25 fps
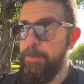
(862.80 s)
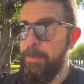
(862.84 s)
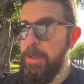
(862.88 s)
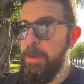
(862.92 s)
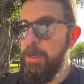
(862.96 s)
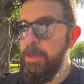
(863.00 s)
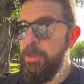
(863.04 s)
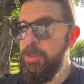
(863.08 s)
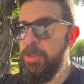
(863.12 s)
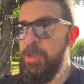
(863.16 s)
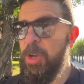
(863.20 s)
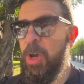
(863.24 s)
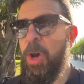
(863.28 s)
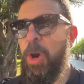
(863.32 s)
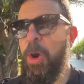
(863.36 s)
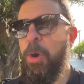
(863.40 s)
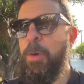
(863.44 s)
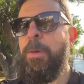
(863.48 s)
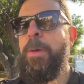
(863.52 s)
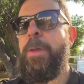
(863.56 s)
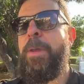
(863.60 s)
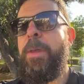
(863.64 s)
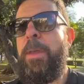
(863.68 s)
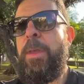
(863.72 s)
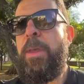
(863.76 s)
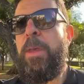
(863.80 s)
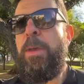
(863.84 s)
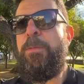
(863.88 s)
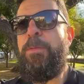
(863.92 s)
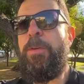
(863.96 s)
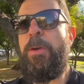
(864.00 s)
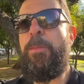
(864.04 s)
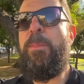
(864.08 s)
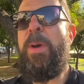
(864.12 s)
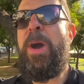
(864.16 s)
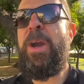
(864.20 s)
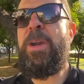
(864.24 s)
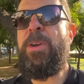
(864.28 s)
So
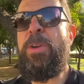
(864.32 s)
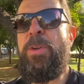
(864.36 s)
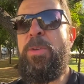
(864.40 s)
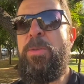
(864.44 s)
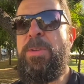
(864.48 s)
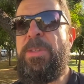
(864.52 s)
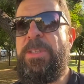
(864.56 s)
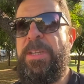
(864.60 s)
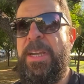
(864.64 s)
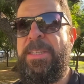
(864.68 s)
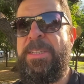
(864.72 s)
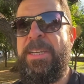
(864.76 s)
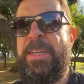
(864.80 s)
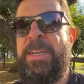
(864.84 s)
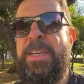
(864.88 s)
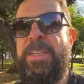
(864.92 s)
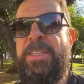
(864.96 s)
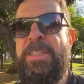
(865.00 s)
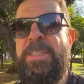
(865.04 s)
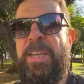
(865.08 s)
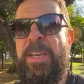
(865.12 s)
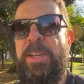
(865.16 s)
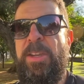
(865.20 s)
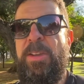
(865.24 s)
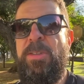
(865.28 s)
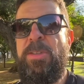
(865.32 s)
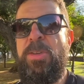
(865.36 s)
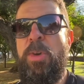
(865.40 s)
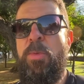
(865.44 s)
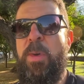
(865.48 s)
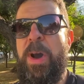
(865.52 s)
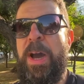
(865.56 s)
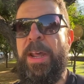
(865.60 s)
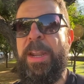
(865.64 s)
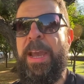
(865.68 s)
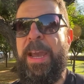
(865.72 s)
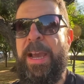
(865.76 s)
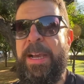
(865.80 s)
for Mark Rutte to continue to
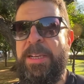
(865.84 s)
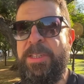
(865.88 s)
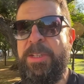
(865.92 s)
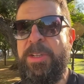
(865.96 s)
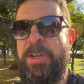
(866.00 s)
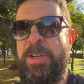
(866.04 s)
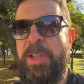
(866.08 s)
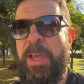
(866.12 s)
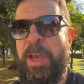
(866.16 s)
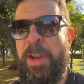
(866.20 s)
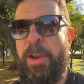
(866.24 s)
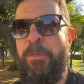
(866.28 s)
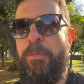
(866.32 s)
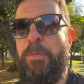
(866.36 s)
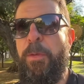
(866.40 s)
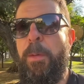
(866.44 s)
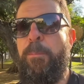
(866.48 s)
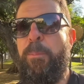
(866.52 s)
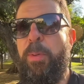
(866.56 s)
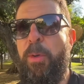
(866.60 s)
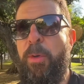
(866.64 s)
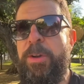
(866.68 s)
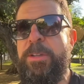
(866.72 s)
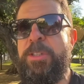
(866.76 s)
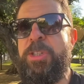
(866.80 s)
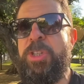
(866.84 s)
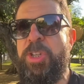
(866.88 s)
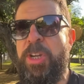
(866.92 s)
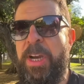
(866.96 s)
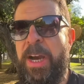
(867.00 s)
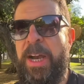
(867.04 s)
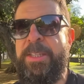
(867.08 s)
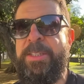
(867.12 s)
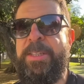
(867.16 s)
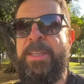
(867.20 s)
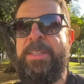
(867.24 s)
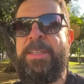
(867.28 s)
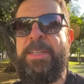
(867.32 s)
want to escalate, and for Boris
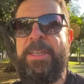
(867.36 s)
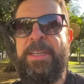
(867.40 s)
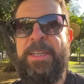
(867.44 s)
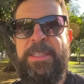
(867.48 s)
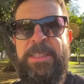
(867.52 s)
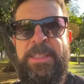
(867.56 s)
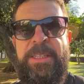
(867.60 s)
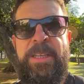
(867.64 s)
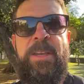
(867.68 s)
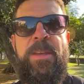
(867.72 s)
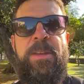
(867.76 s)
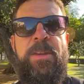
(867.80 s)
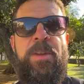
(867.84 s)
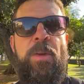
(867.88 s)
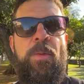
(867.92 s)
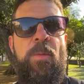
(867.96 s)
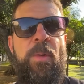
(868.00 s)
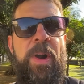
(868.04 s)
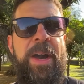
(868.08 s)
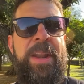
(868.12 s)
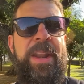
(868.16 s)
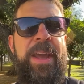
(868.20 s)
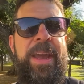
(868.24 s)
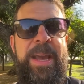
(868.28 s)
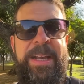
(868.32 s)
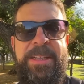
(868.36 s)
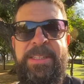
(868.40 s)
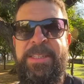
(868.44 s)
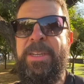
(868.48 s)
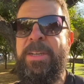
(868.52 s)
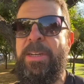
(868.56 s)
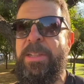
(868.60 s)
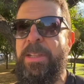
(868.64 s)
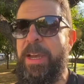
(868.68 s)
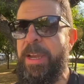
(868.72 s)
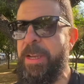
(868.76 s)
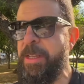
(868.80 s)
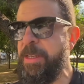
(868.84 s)
Johnson to continue to want to
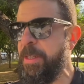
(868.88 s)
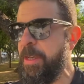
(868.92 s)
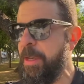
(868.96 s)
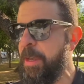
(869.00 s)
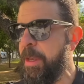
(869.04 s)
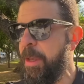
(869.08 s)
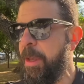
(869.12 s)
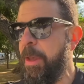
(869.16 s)
escalate,